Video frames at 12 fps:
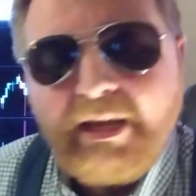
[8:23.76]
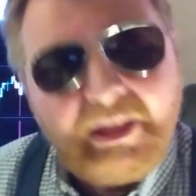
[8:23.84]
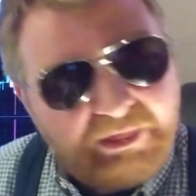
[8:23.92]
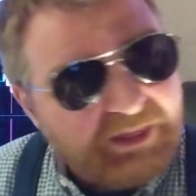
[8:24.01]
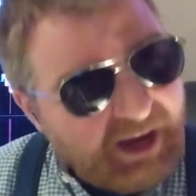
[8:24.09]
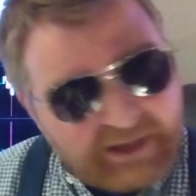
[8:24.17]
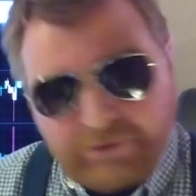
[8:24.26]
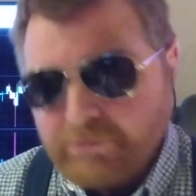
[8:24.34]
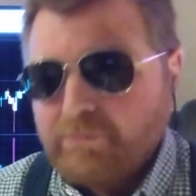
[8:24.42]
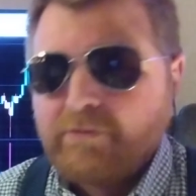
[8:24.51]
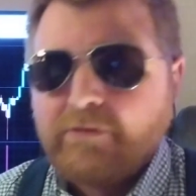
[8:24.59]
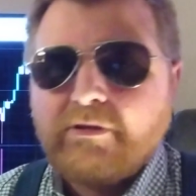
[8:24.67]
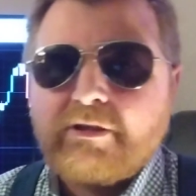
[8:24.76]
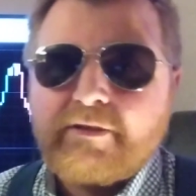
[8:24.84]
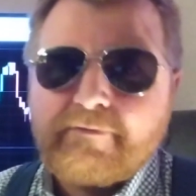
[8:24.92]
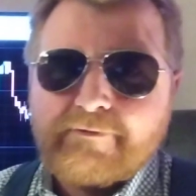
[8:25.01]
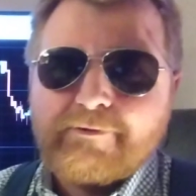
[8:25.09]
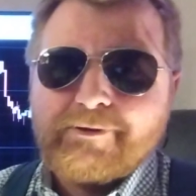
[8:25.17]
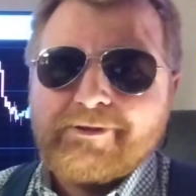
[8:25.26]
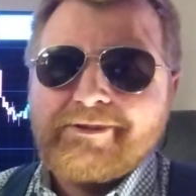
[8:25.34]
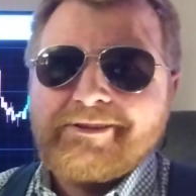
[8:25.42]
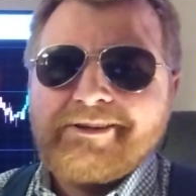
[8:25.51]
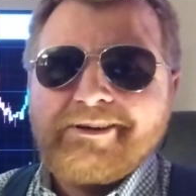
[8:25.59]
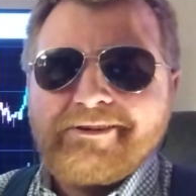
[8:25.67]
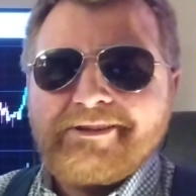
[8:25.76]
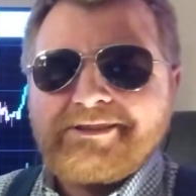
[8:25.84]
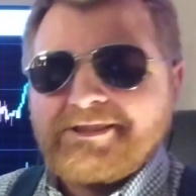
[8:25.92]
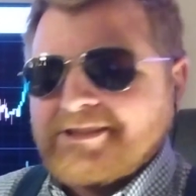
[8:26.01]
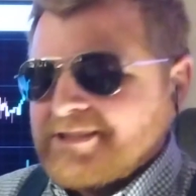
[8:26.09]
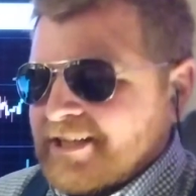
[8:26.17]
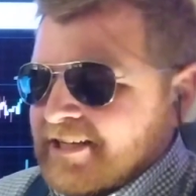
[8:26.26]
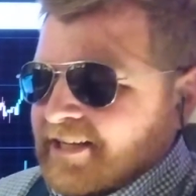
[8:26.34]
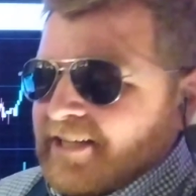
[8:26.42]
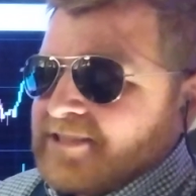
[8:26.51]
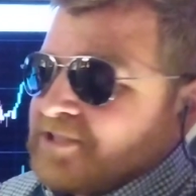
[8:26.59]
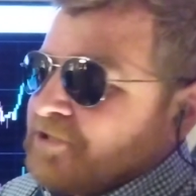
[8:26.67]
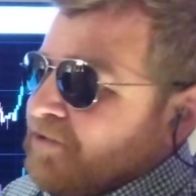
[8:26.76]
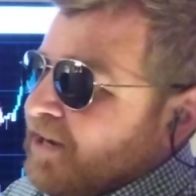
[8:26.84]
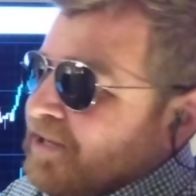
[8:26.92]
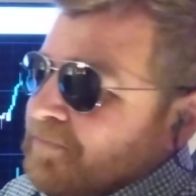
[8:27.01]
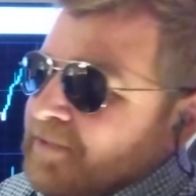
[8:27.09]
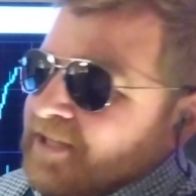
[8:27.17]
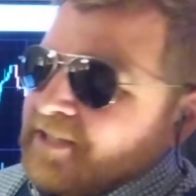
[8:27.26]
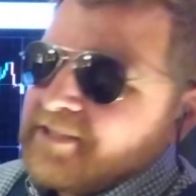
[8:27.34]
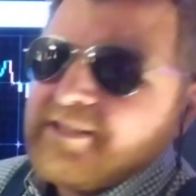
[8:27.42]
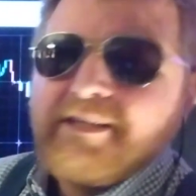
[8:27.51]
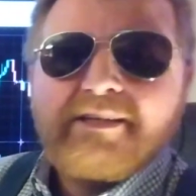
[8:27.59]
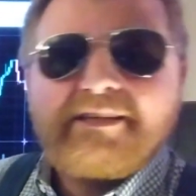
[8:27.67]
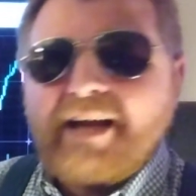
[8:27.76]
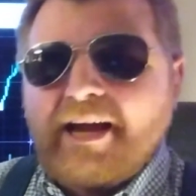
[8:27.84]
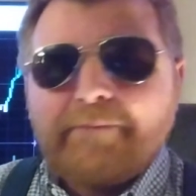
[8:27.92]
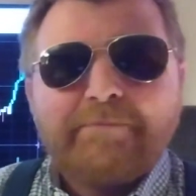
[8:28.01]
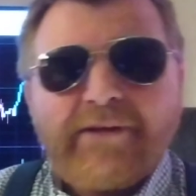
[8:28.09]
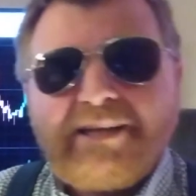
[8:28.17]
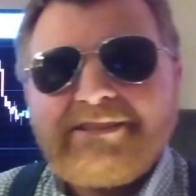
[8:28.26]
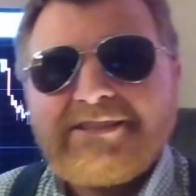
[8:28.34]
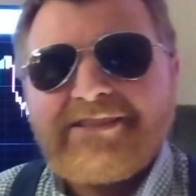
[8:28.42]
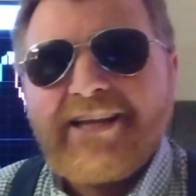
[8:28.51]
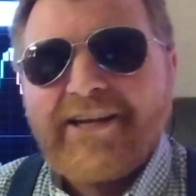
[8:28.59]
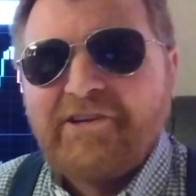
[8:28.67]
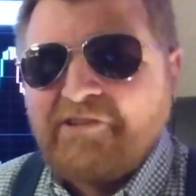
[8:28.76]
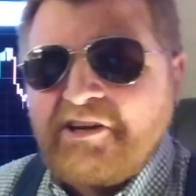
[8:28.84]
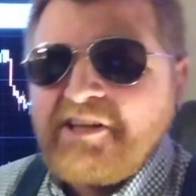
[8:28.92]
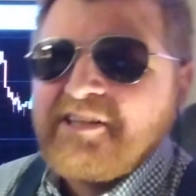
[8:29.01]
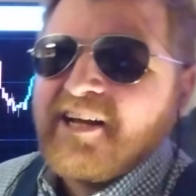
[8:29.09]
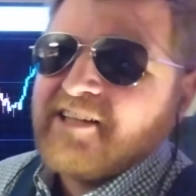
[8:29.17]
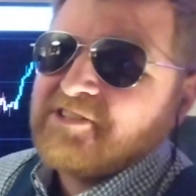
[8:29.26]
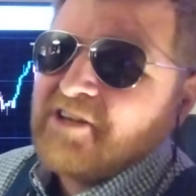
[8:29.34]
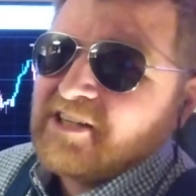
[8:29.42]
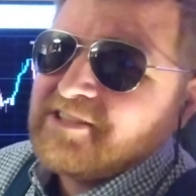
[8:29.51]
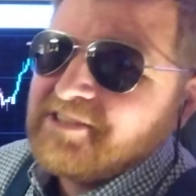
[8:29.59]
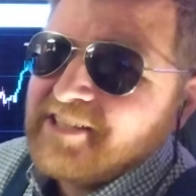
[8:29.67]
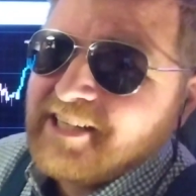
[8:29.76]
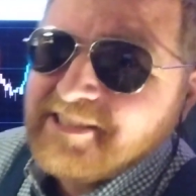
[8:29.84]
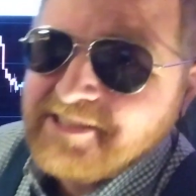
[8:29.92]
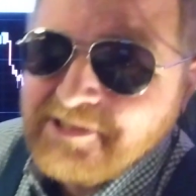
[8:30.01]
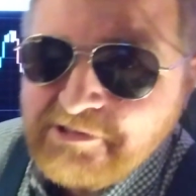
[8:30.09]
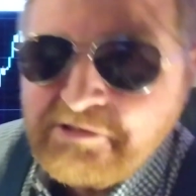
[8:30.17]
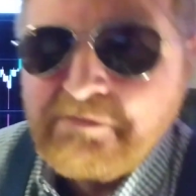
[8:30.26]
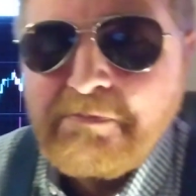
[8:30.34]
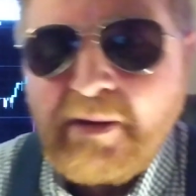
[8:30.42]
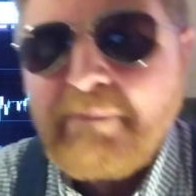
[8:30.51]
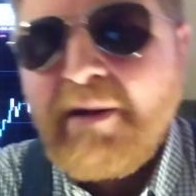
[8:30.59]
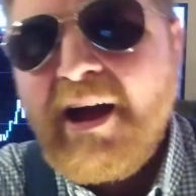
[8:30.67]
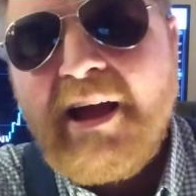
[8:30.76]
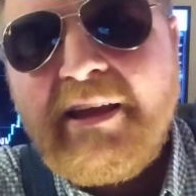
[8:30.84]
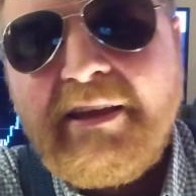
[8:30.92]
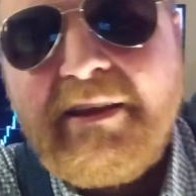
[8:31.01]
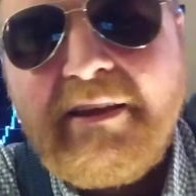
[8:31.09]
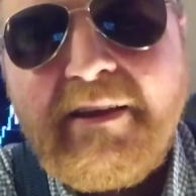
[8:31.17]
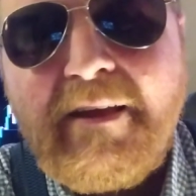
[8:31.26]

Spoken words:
And that's what we're looking for. You know, it's great, man. God bless. Stay green, and I'll talk to you guys soon. Bye-bye.